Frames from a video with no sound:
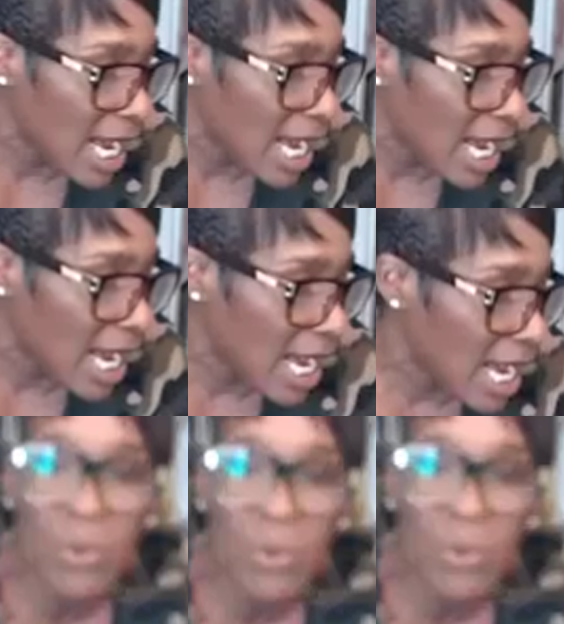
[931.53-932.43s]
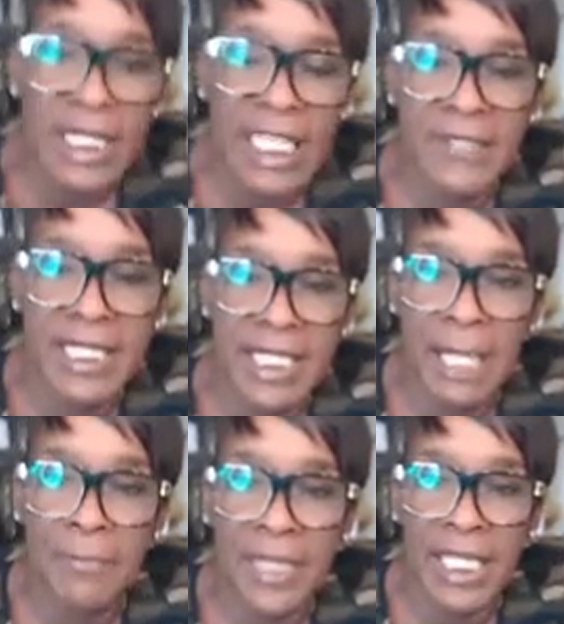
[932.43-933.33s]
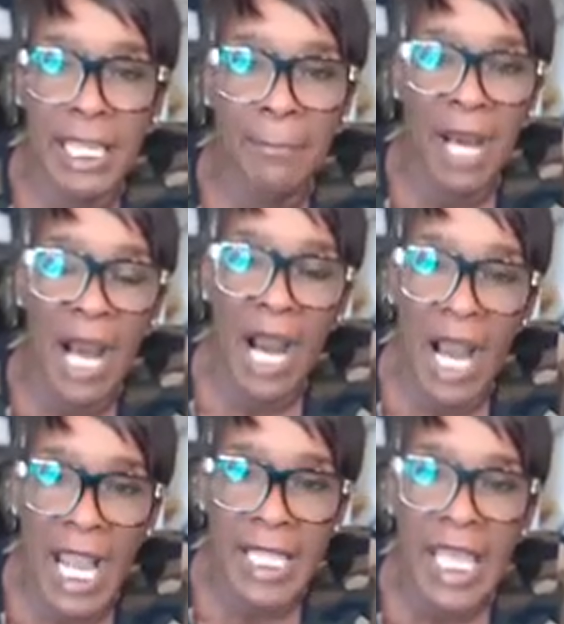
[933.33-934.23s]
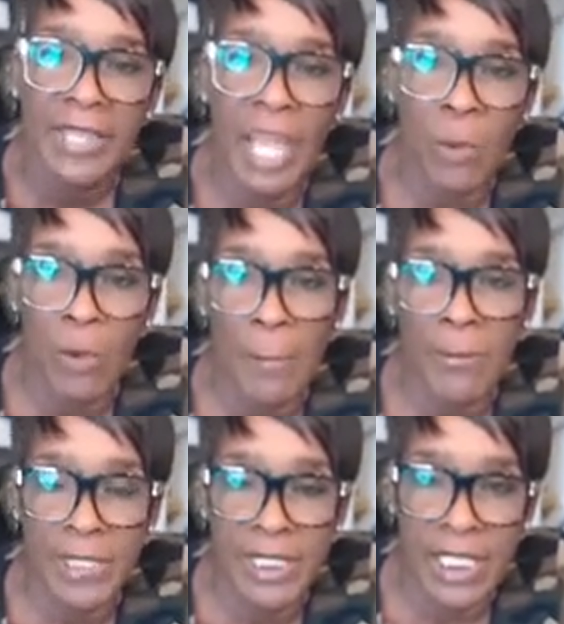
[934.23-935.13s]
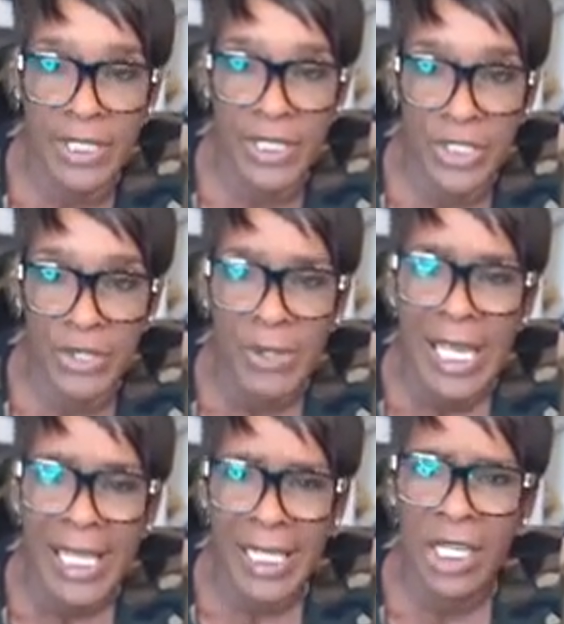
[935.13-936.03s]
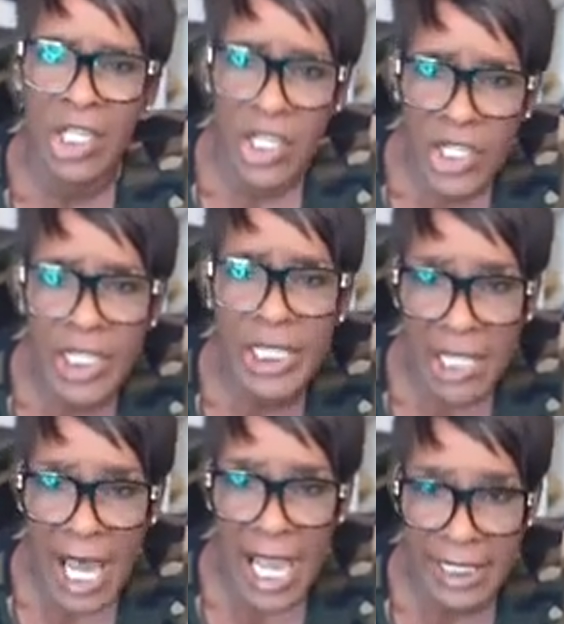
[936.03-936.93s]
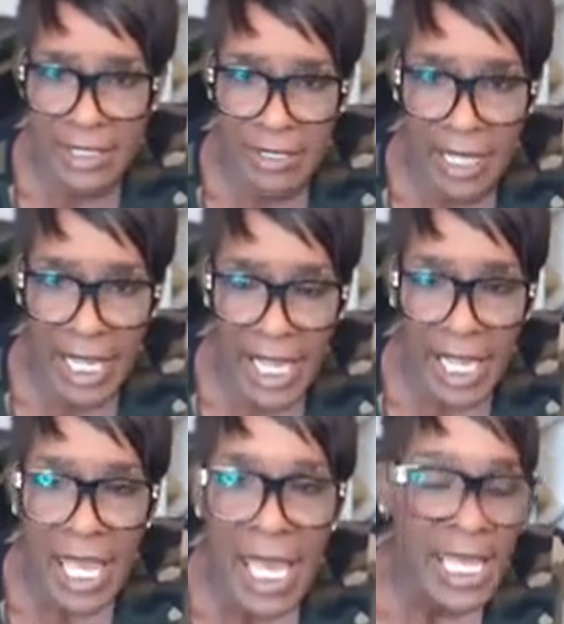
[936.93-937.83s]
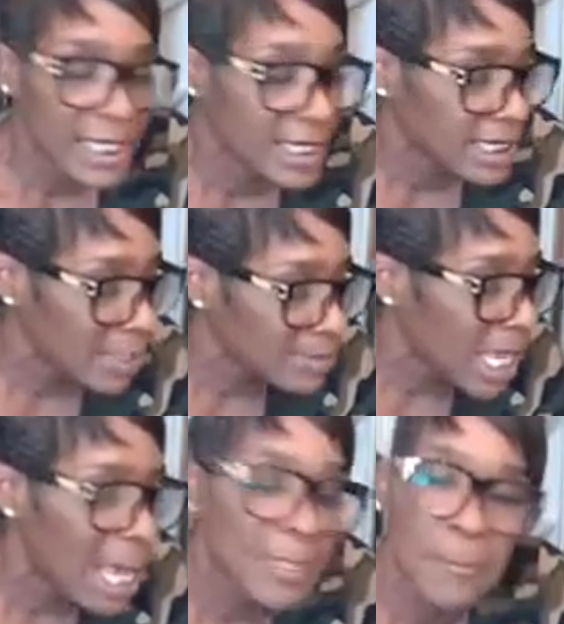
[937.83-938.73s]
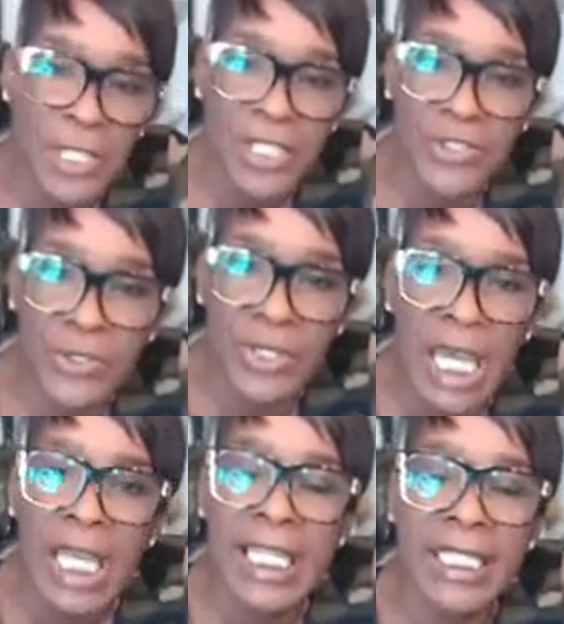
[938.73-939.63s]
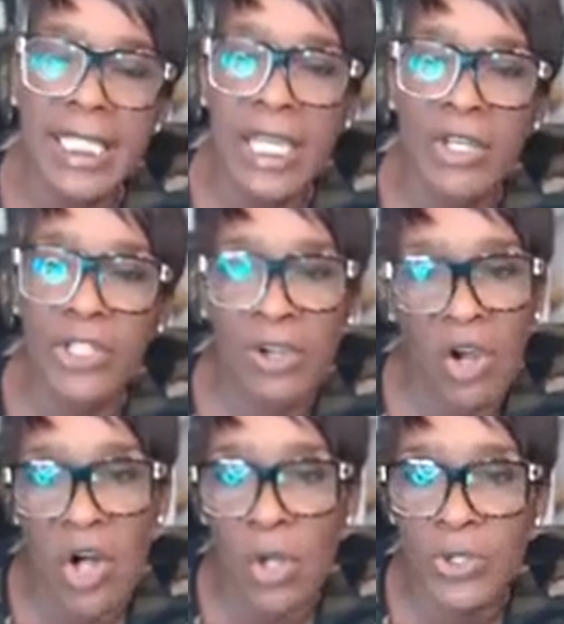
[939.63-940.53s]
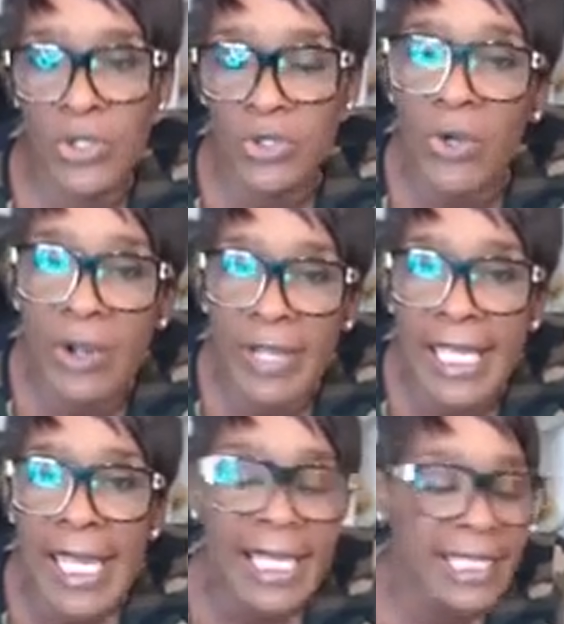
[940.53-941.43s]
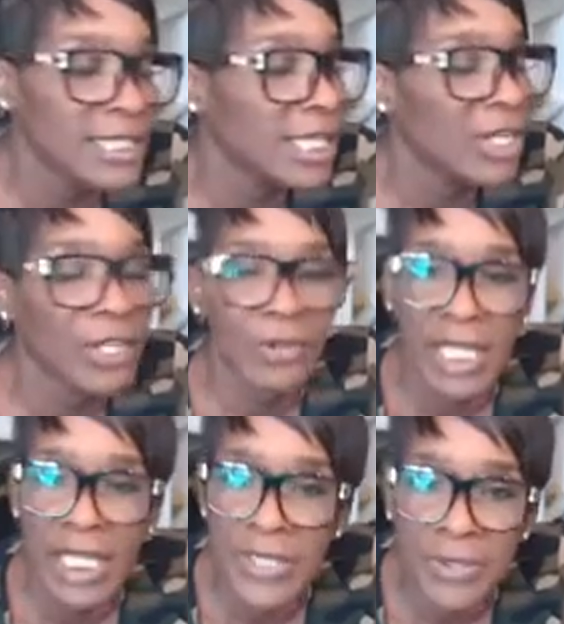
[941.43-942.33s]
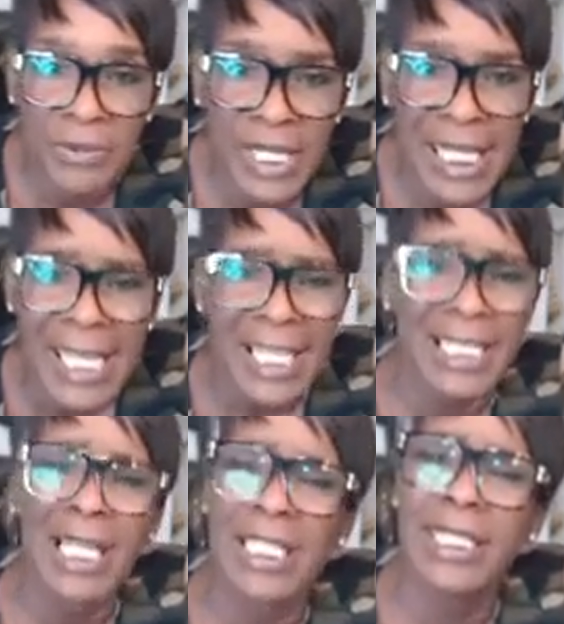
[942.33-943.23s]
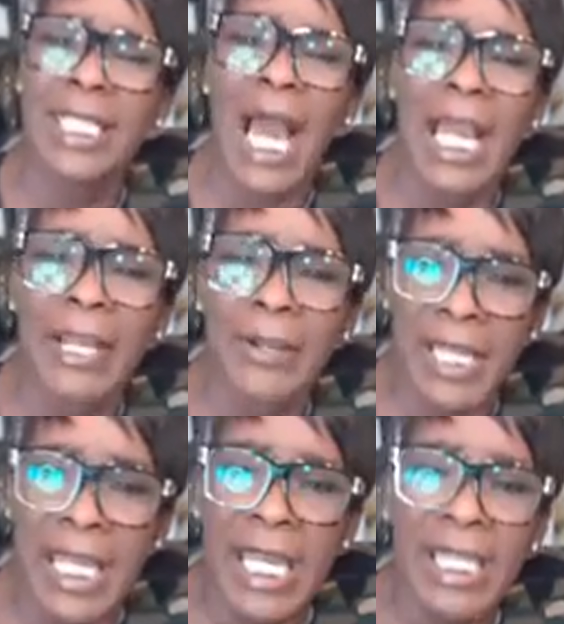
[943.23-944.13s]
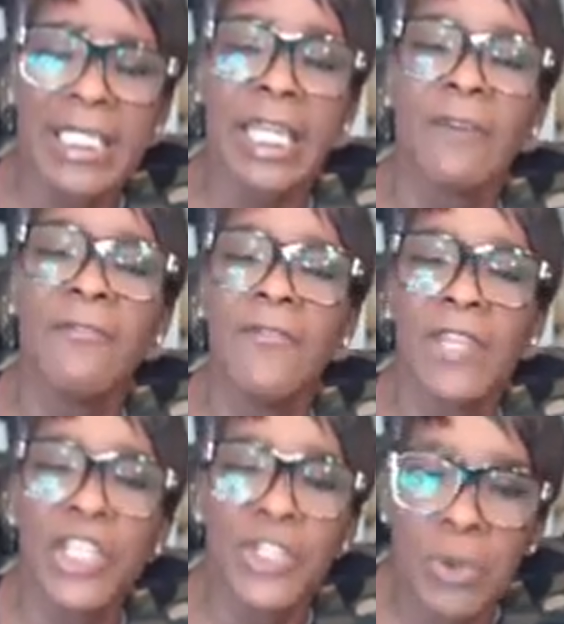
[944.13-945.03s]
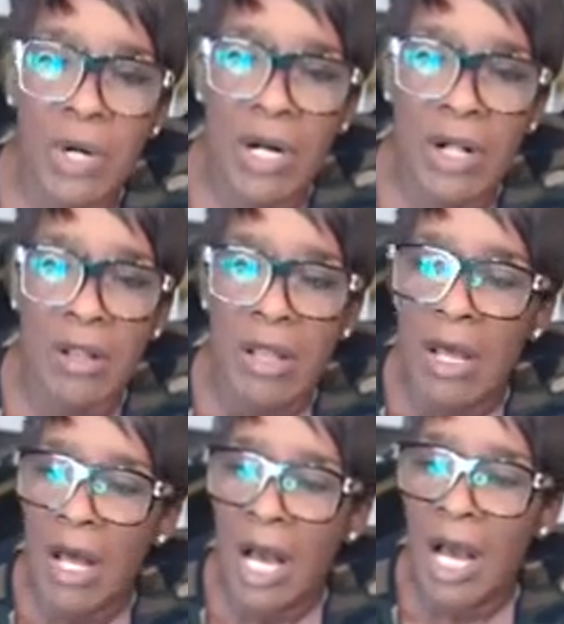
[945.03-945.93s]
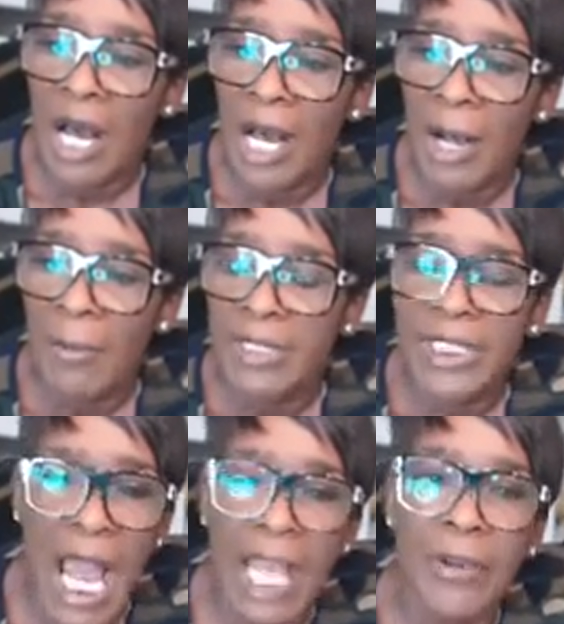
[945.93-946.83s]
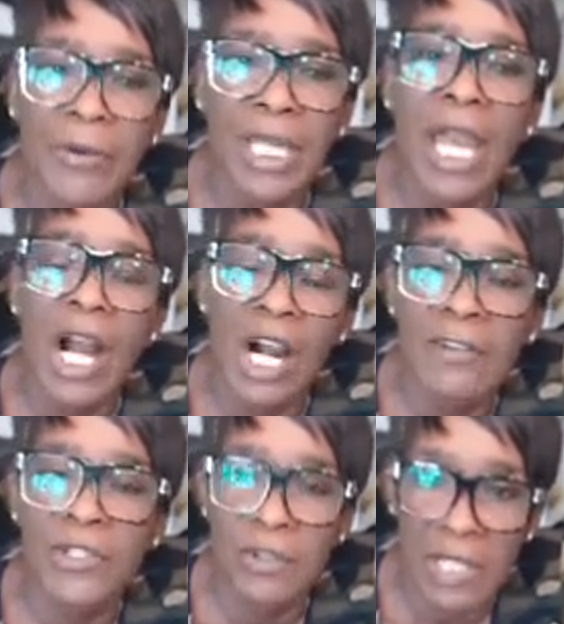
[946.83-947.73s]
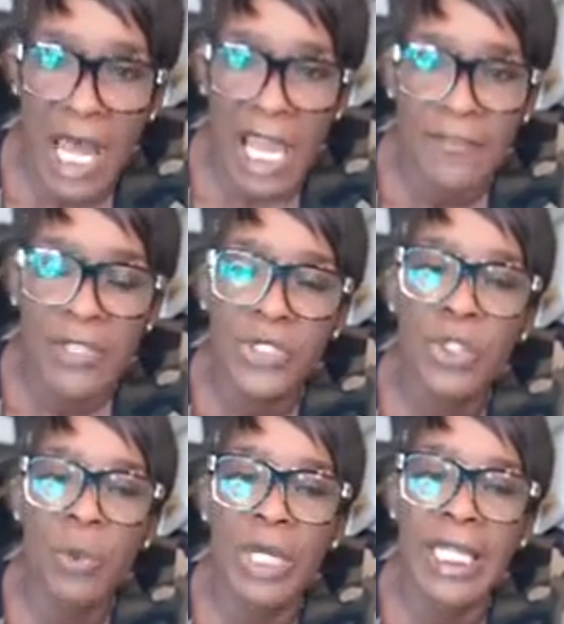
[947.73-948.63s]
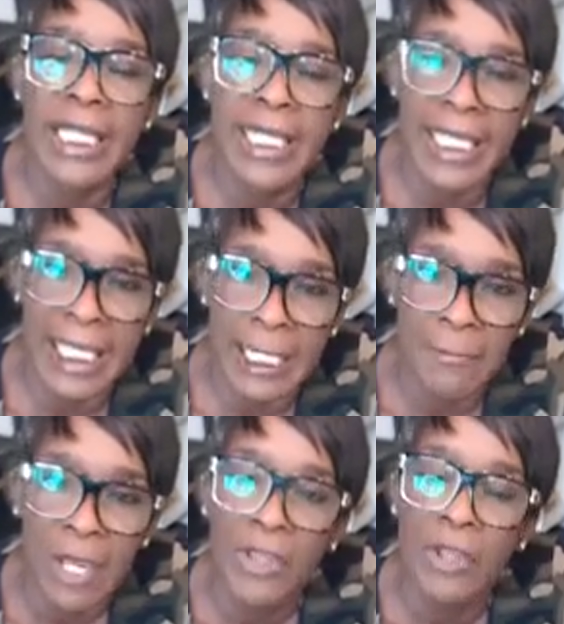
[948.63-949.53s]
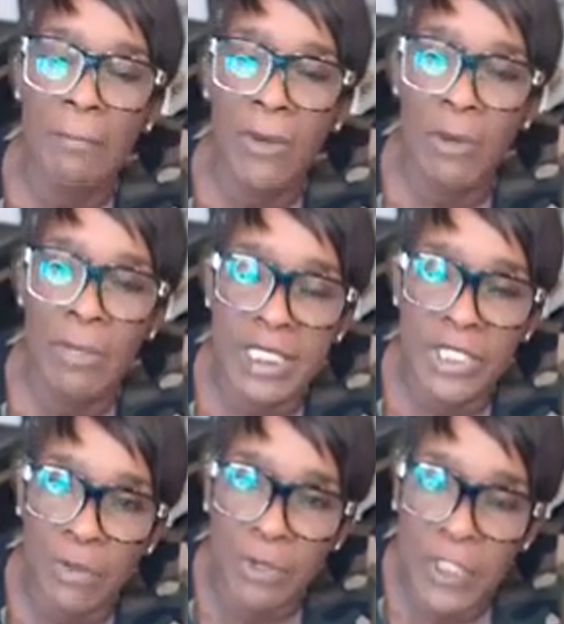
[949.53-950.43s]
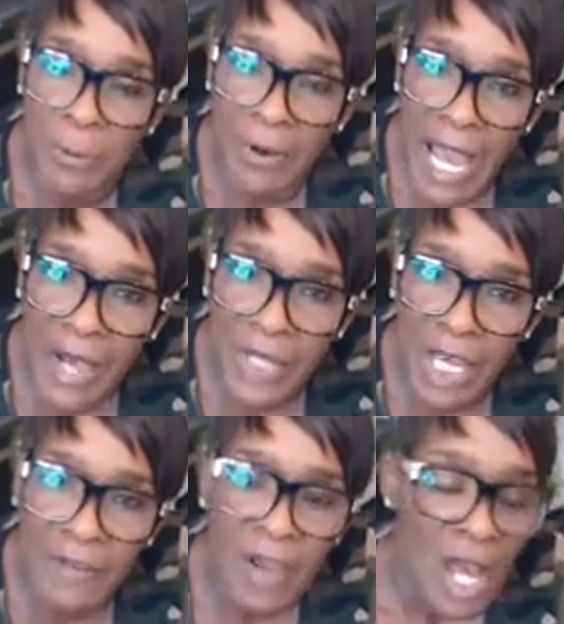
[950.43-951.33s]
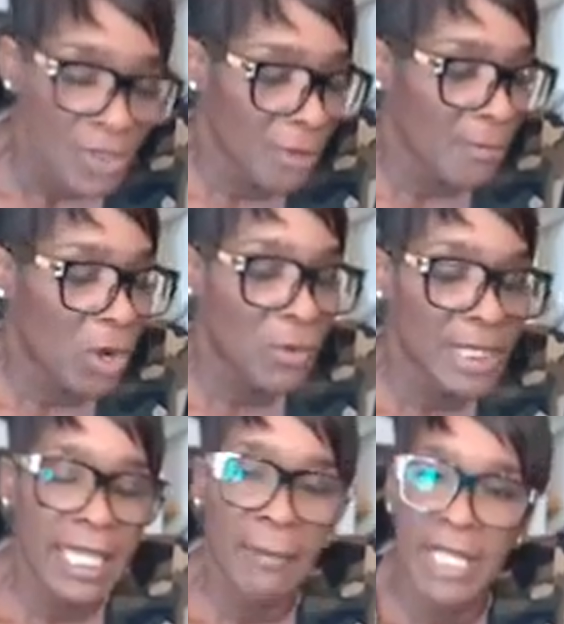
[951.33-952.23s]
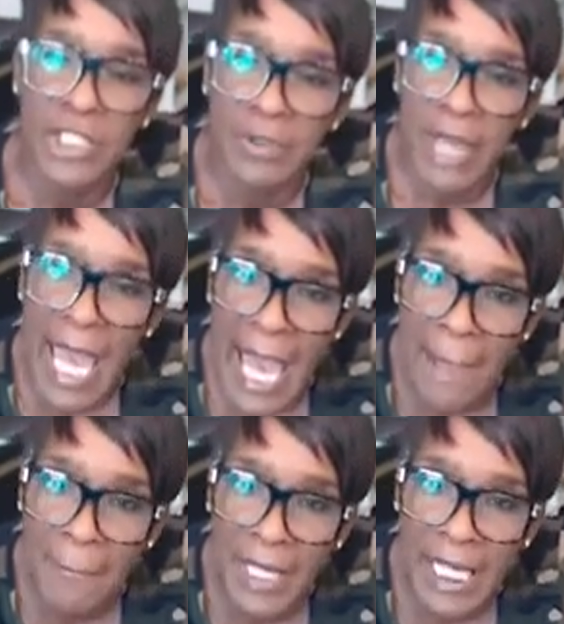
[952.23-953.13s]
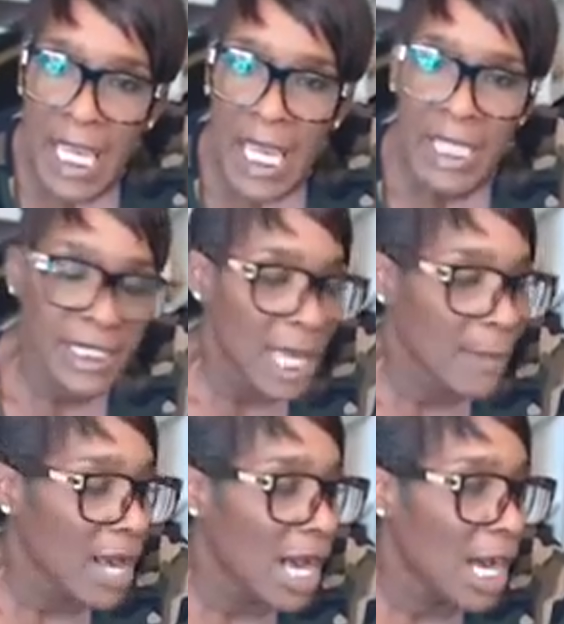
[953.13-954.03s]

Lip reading: you want to leave something behind that represents you in a good light, okay? And sometimes pictures can tell your whole story, can tell your history. It's like a diary. It's like a visual diary of your life. So you want to keep the moments that you're most proud of, the moments that made you happy, some,